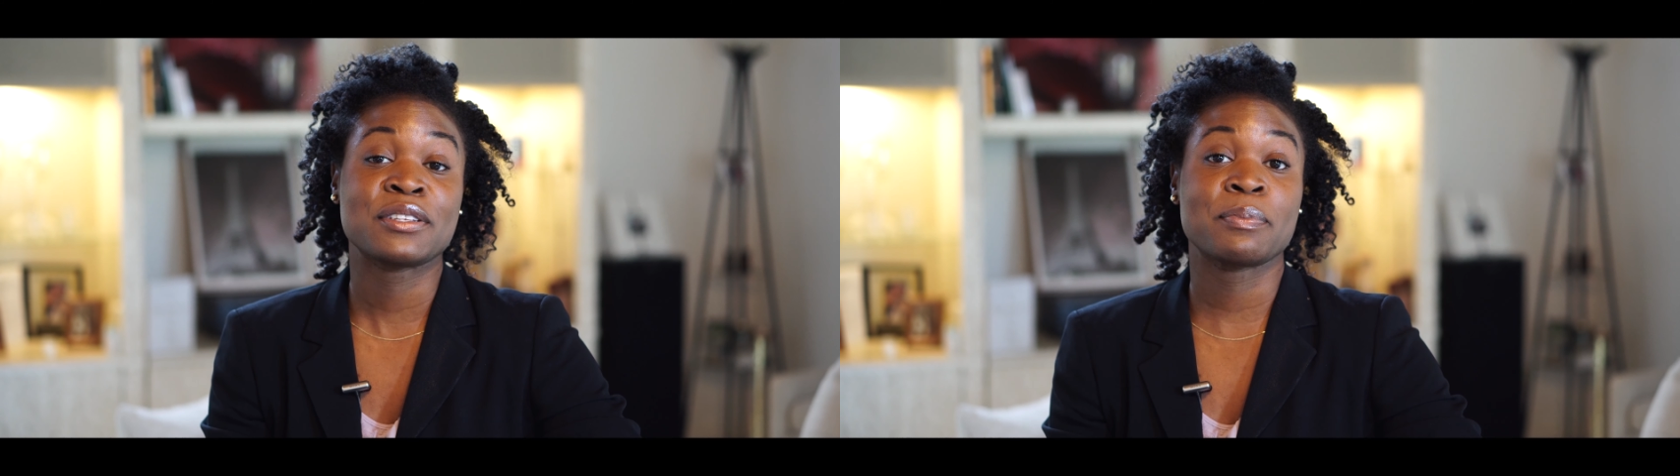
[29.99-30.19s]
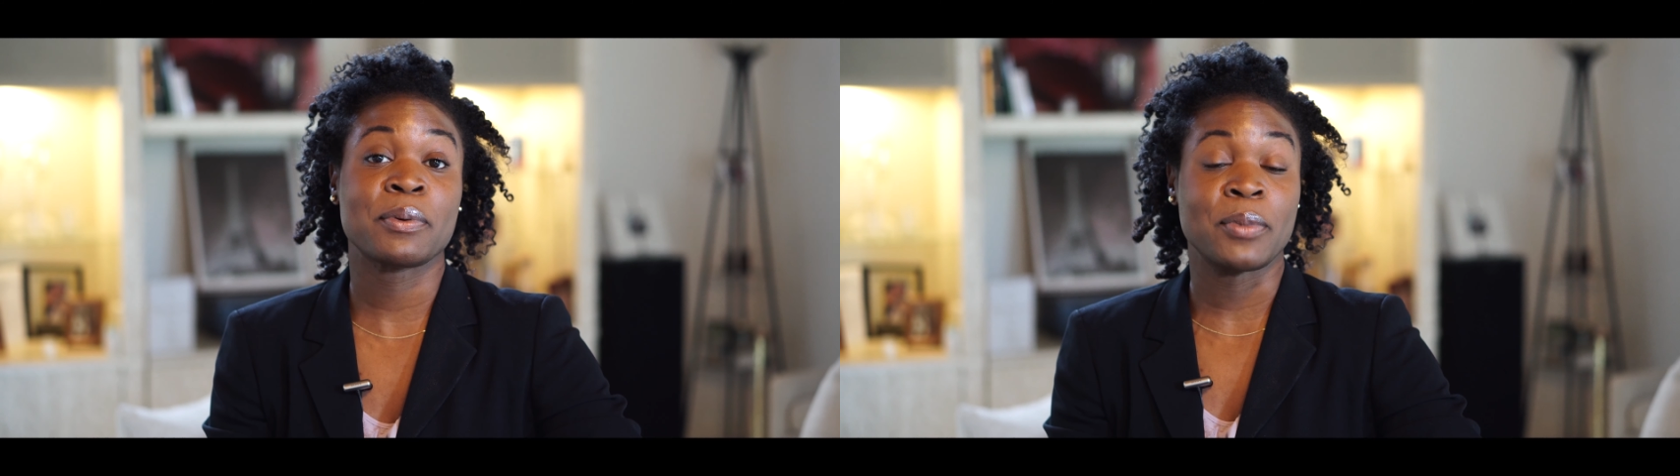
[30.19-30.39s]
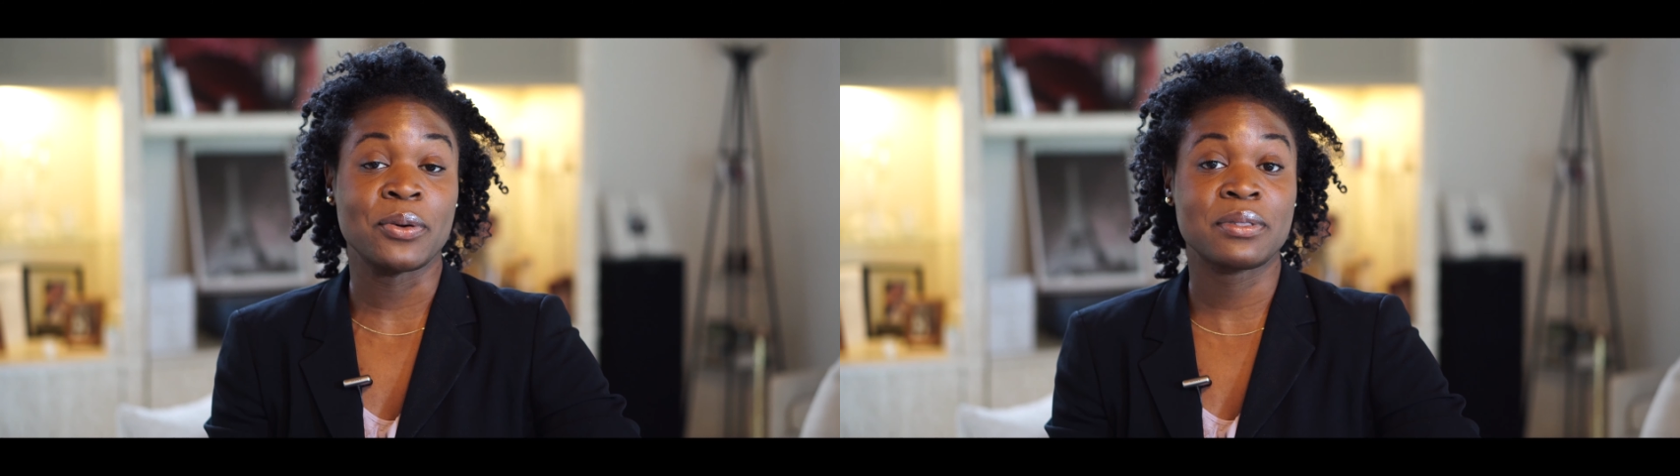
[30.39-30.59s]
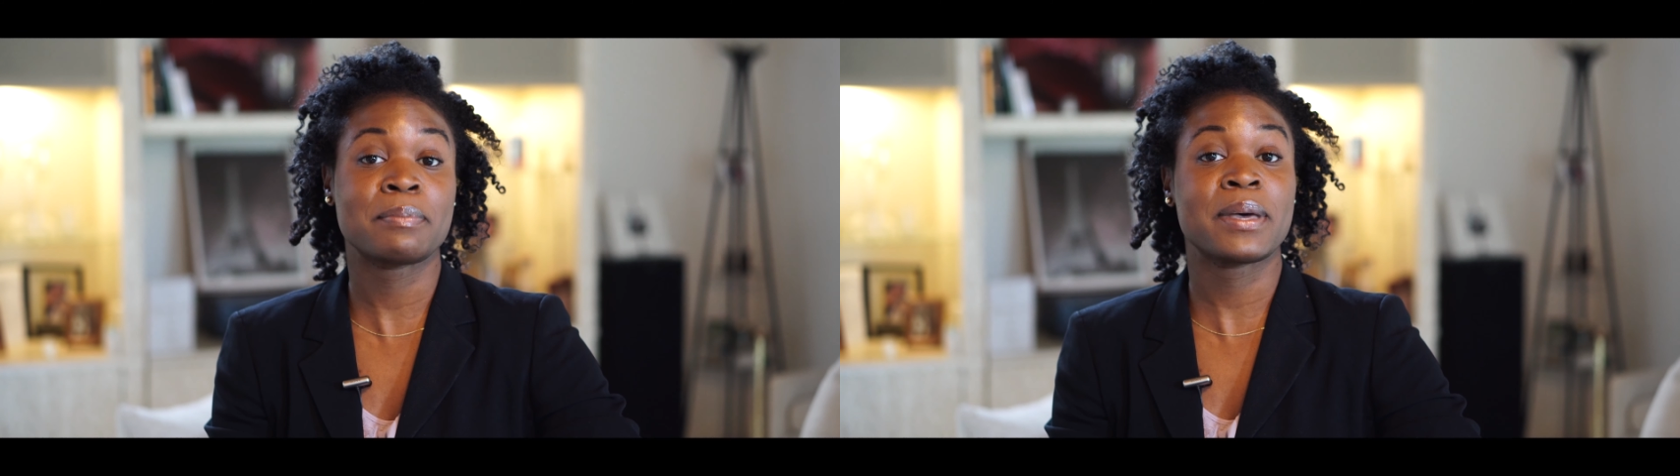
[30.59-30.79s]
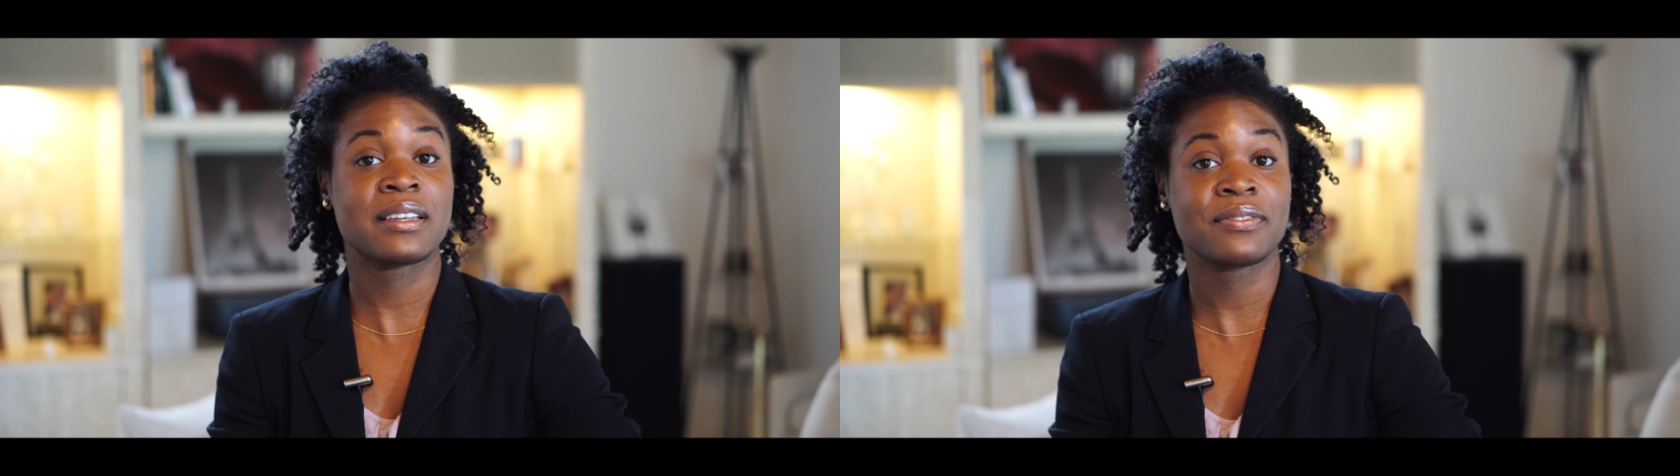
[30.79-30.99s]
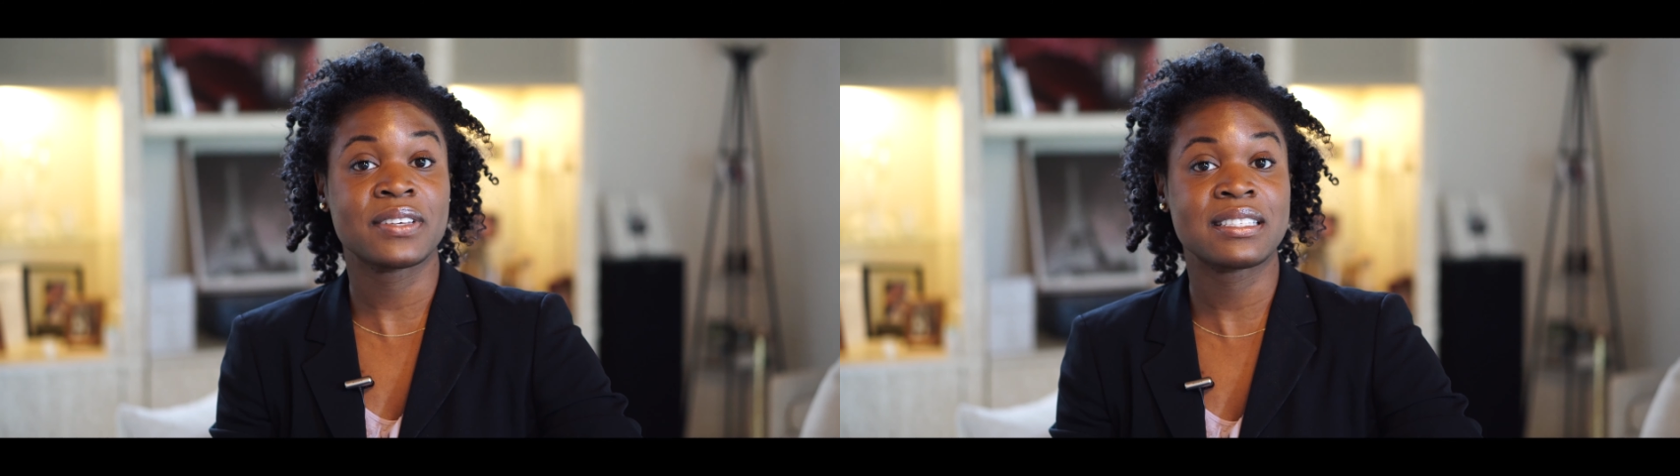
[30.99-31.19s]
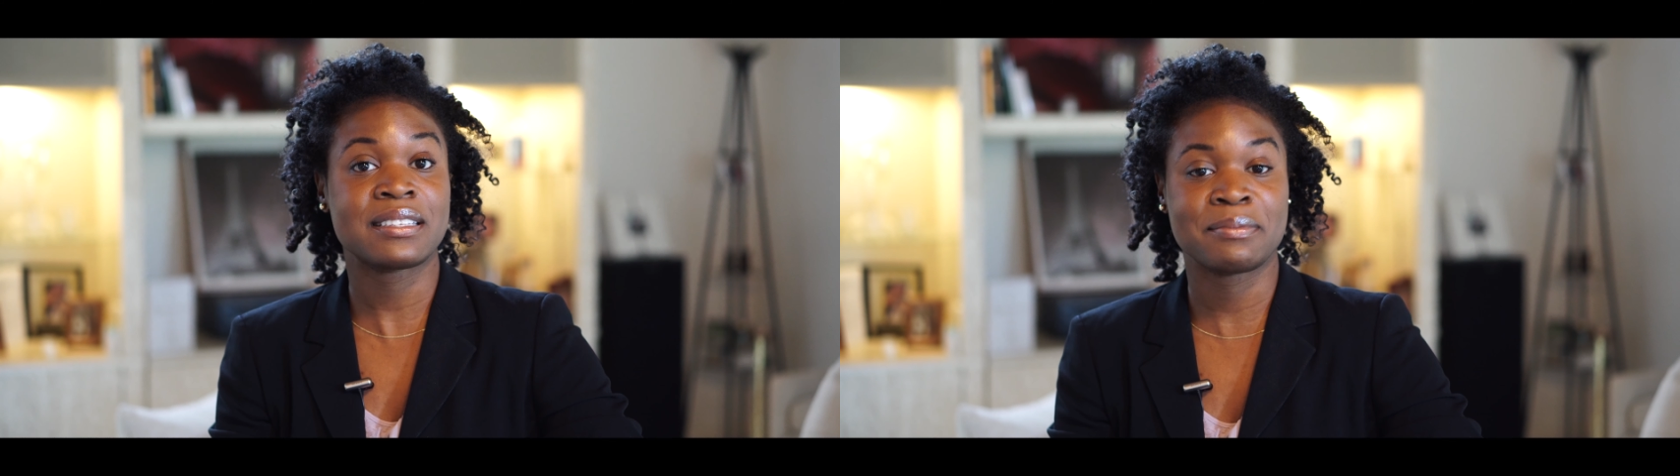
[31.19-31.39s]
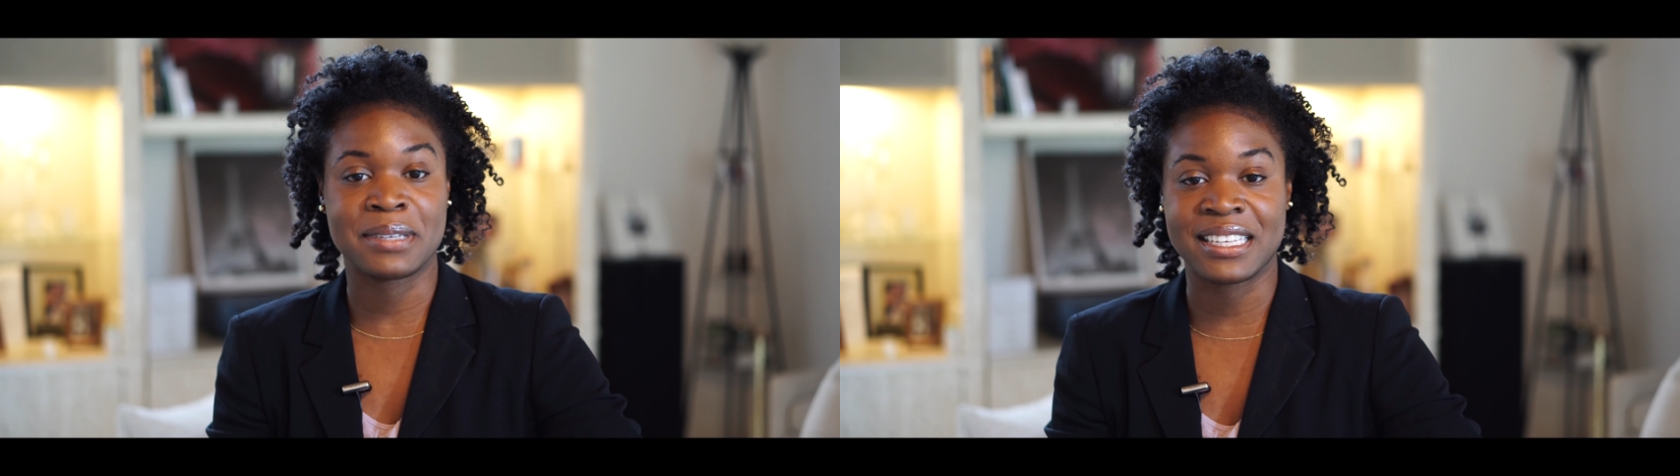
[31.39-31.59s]
to promote the
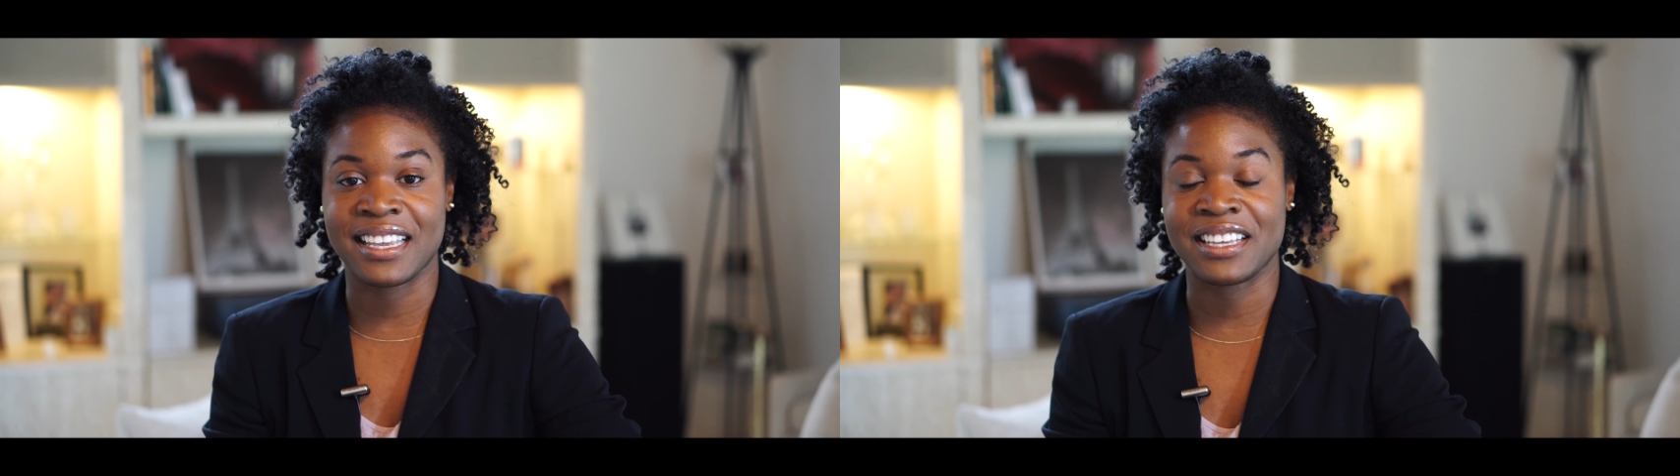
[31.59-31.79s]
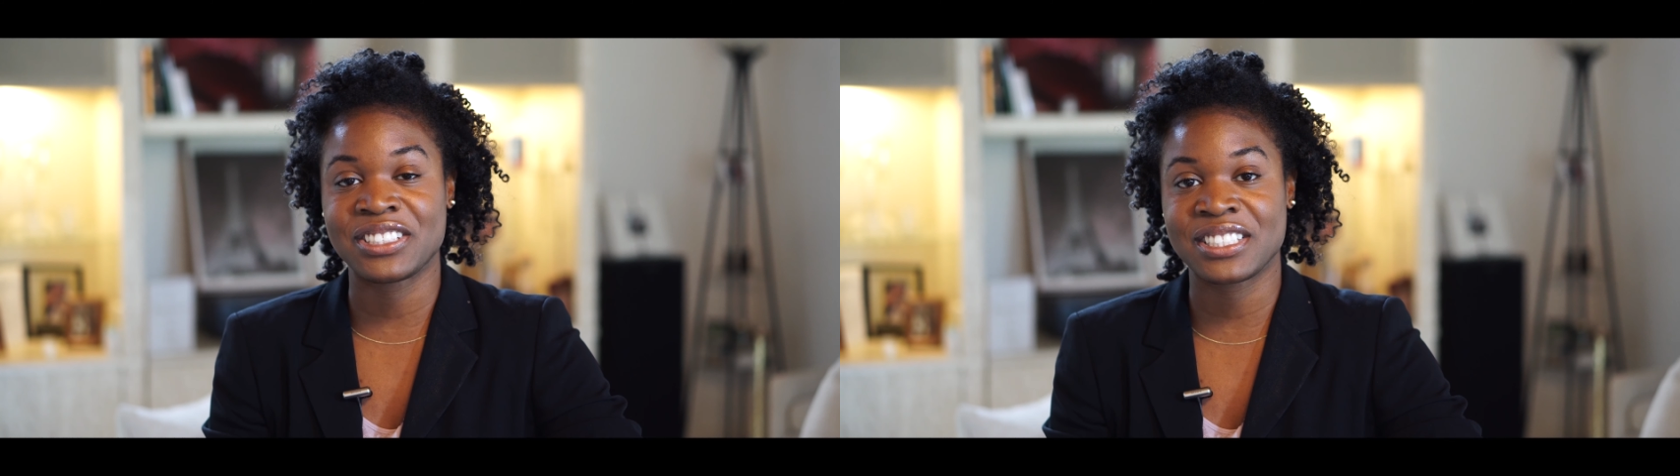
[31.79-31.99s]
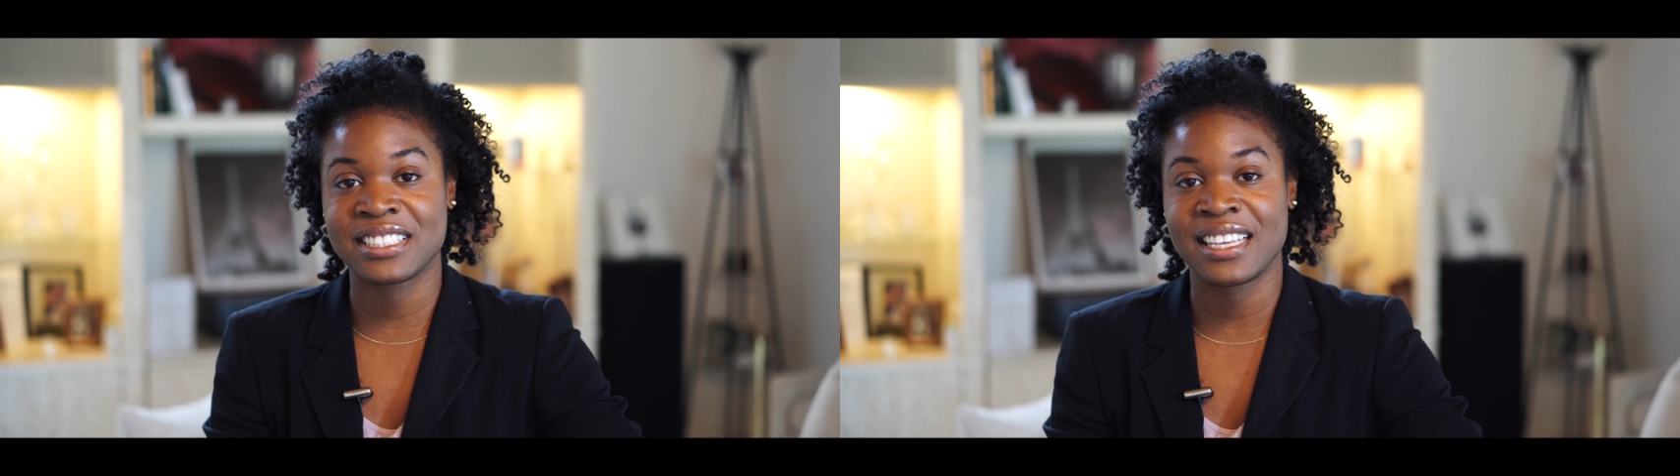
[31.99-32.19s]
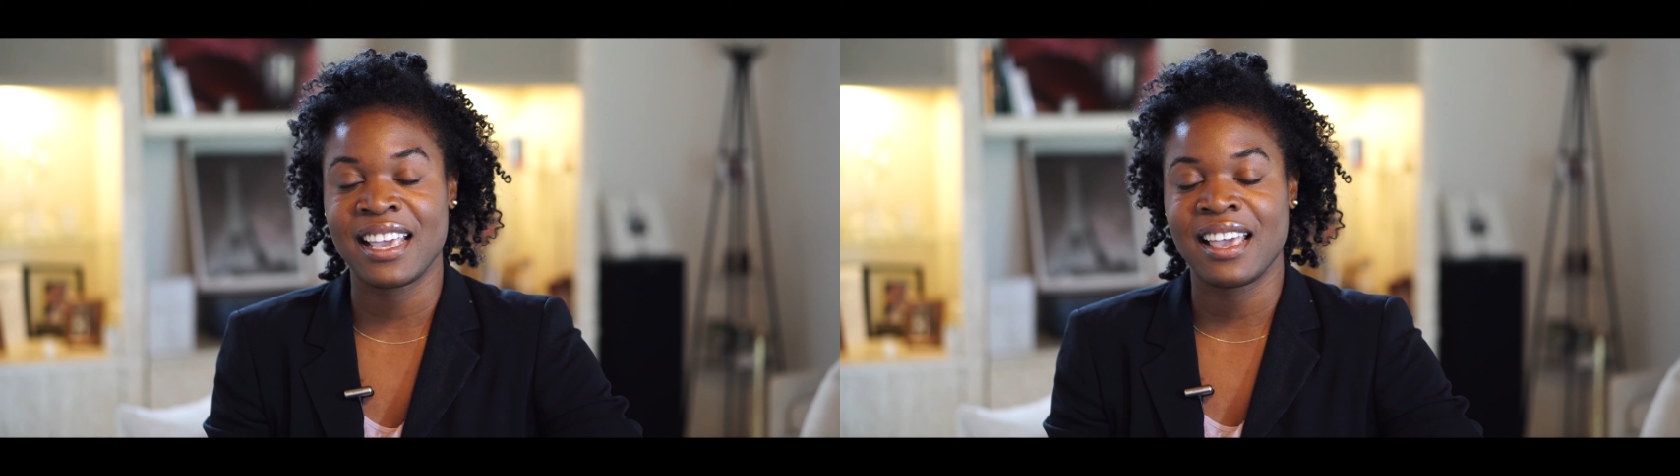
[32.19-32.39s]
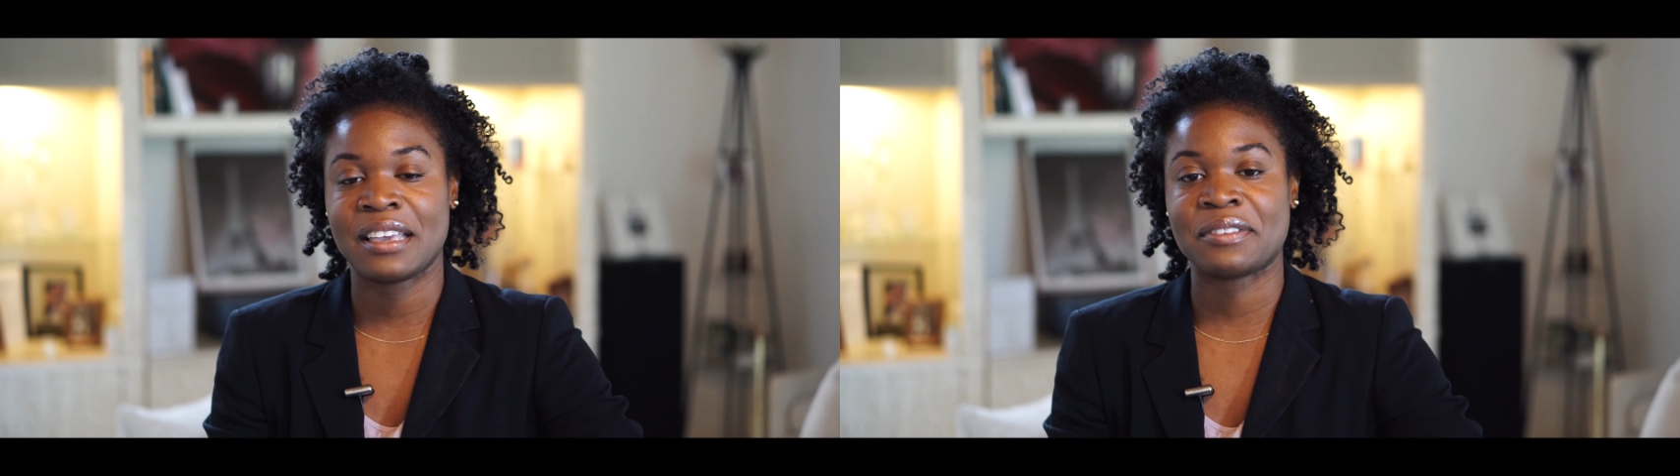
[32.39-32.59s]
benefits of mediation